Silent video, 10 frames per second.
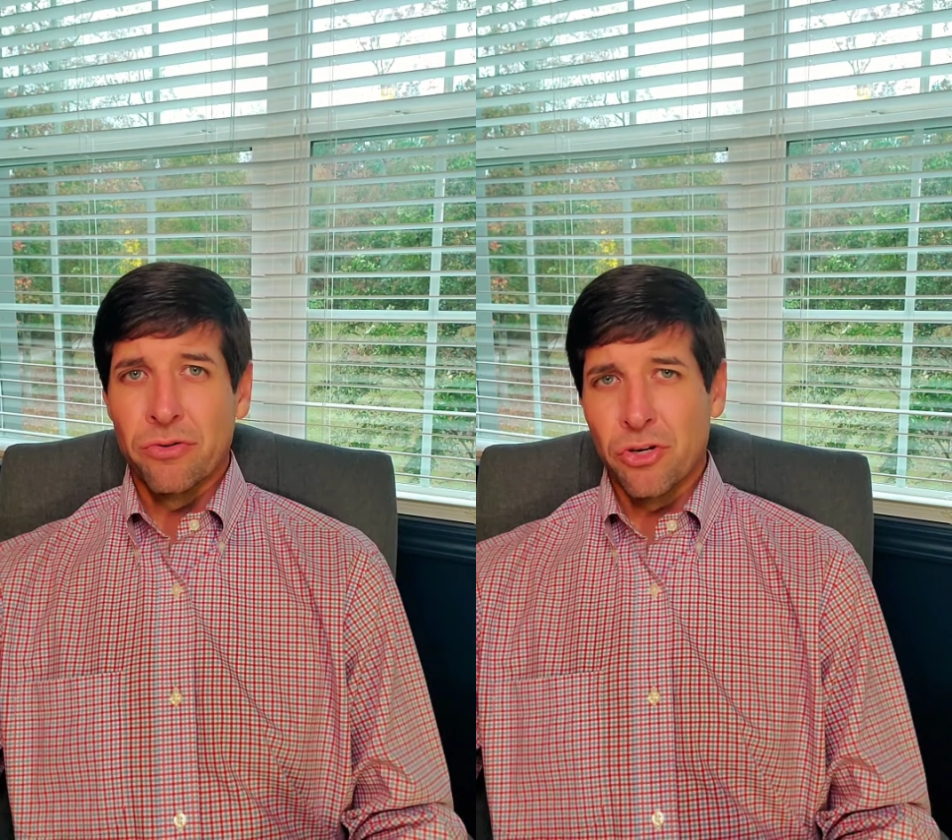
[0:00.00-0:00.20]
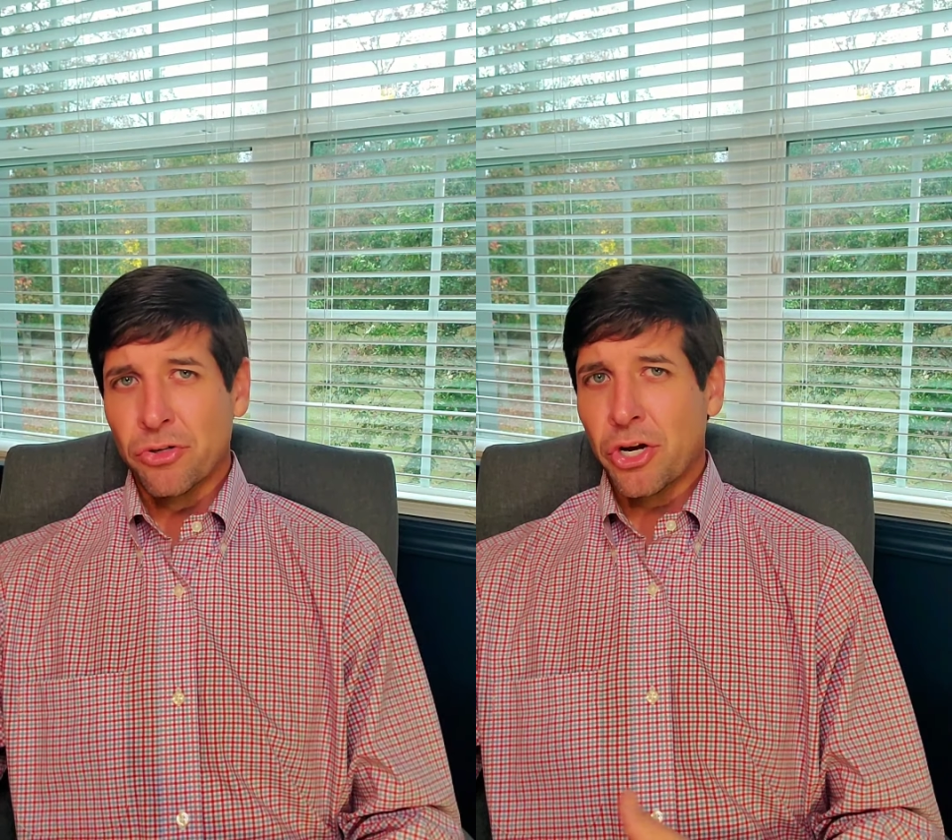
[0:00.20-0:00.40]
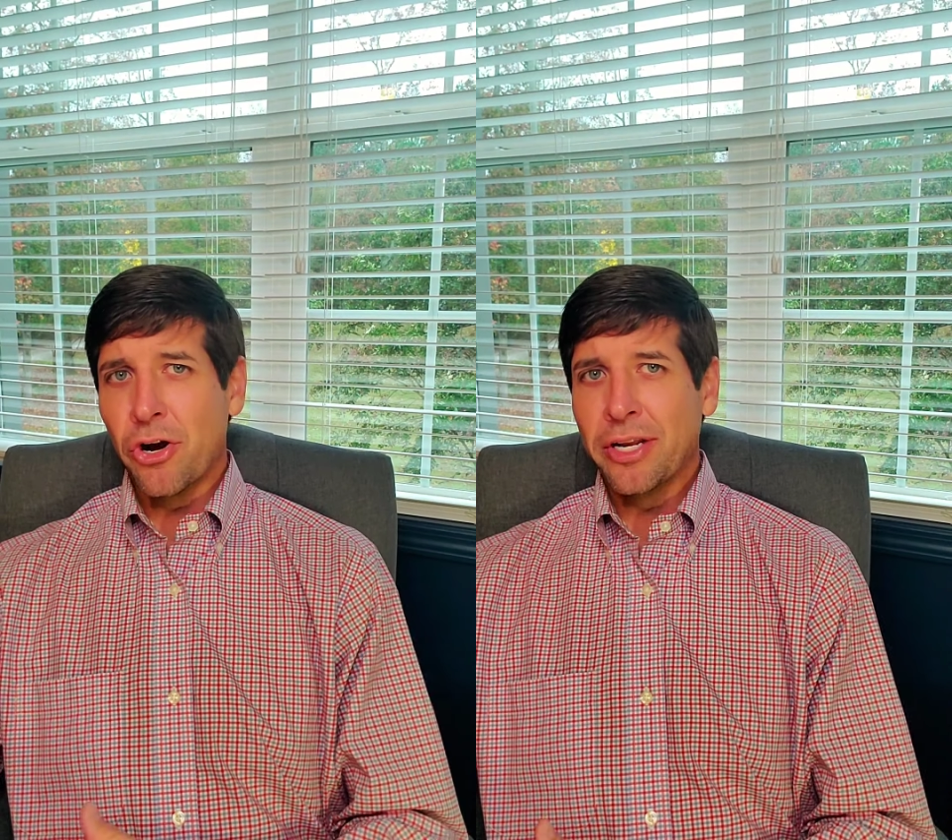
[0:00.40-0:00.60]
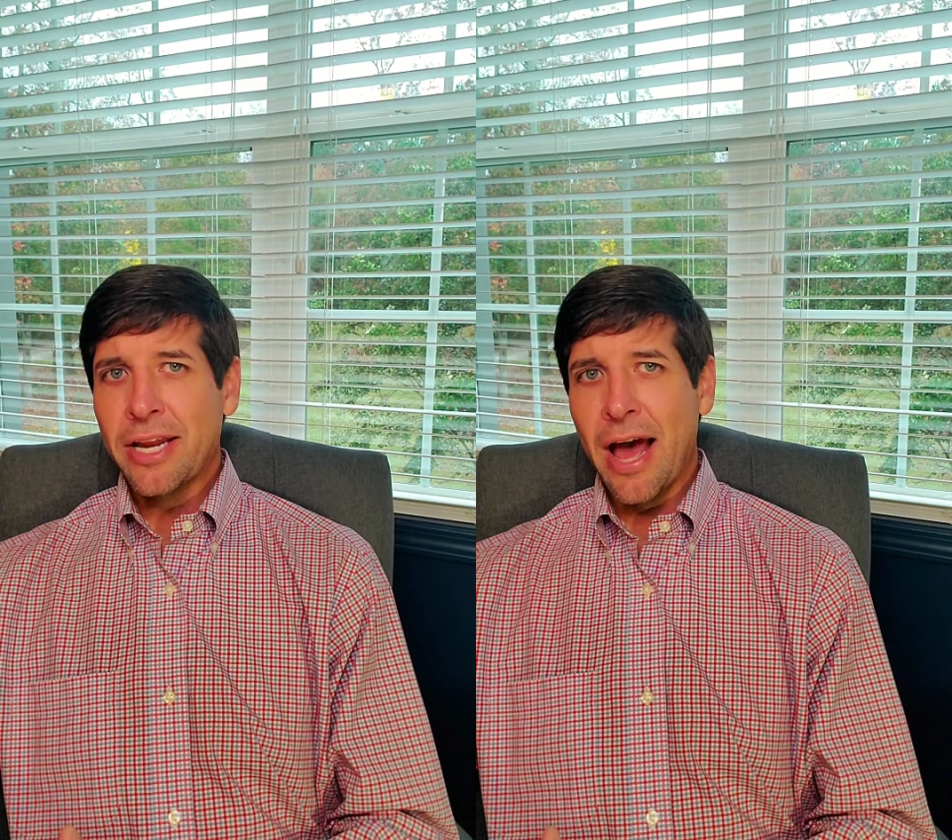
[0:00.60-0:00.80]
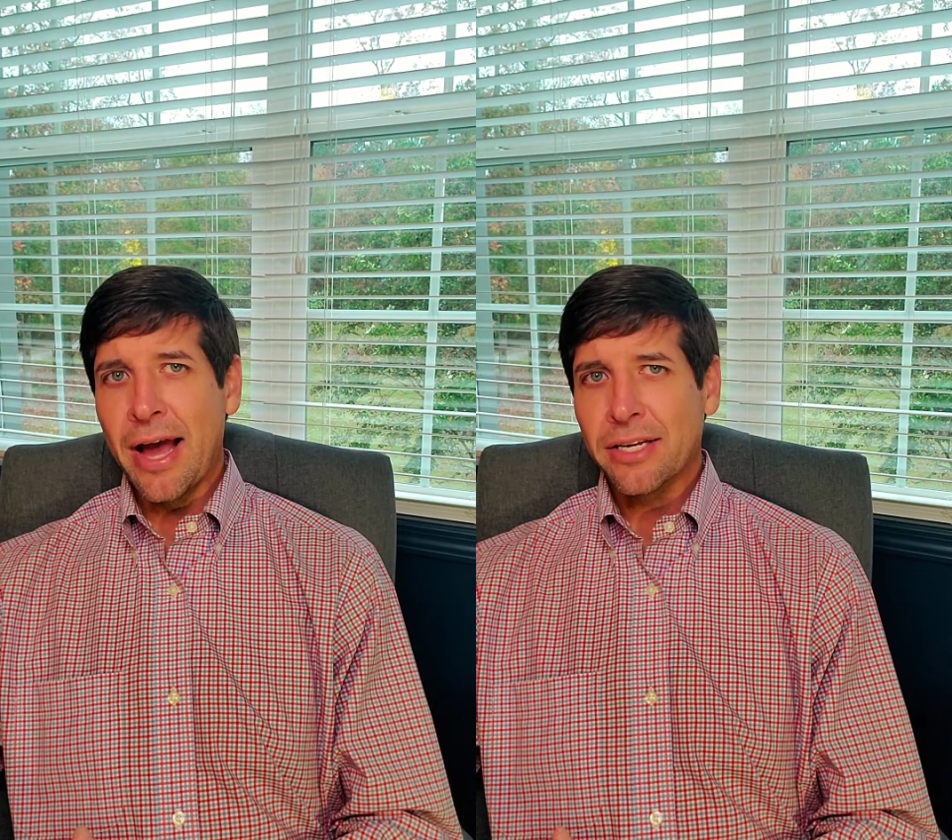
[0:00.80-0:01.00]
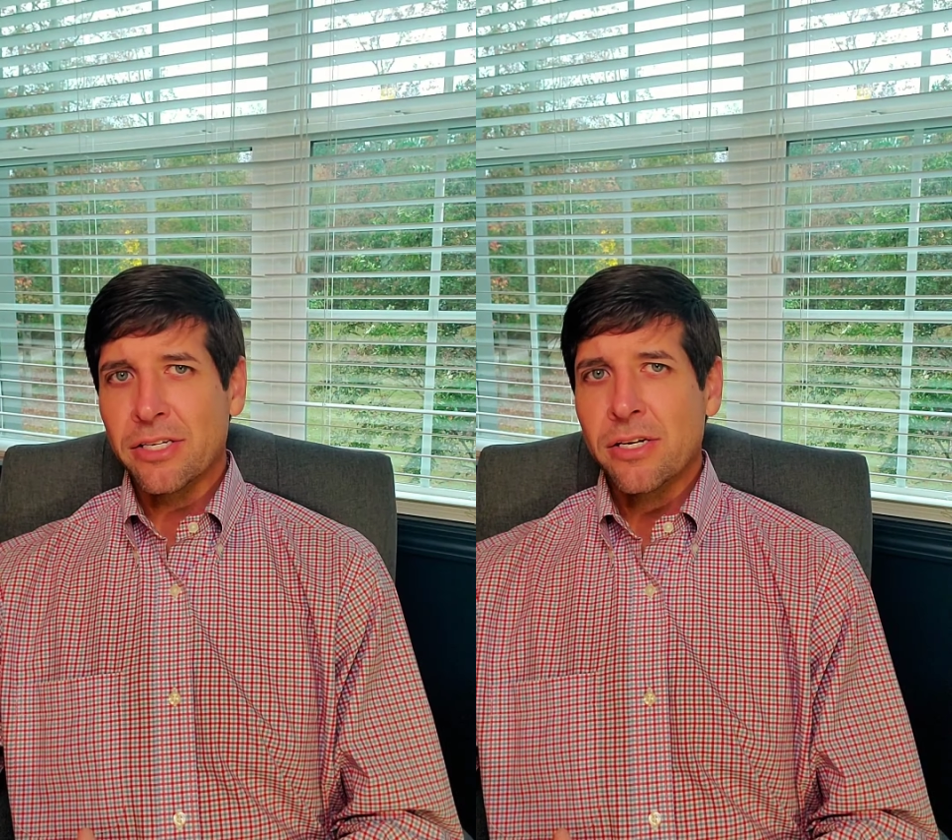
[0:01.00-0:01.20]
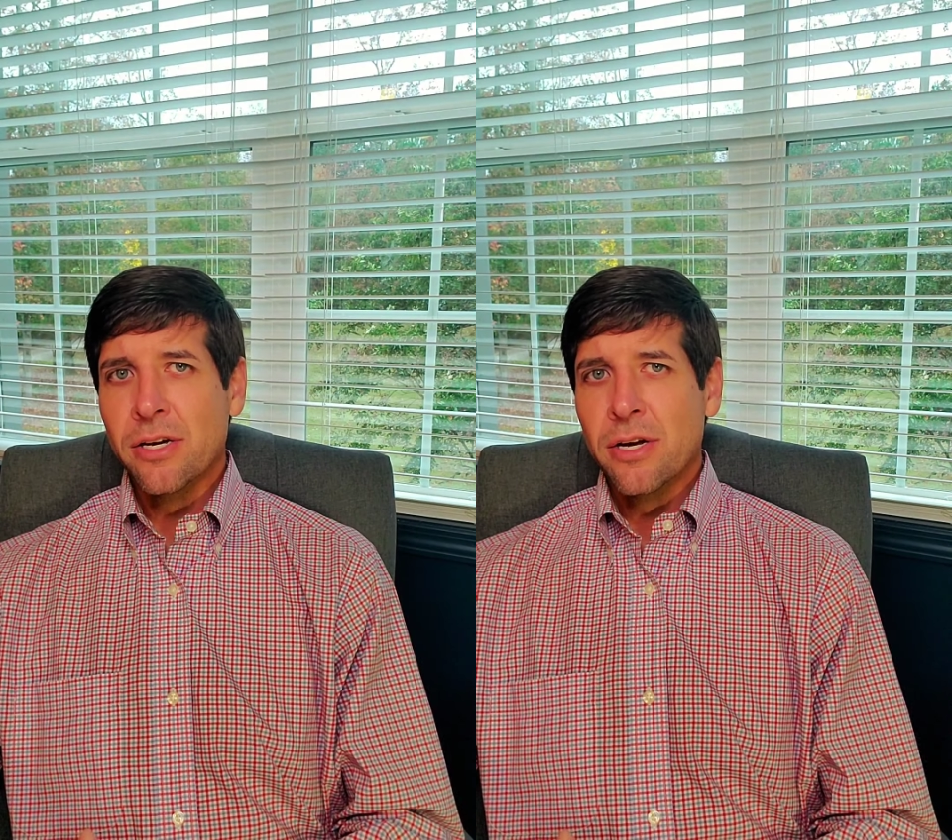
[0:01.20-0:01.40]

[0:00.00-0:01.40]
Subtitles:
Social Security tax.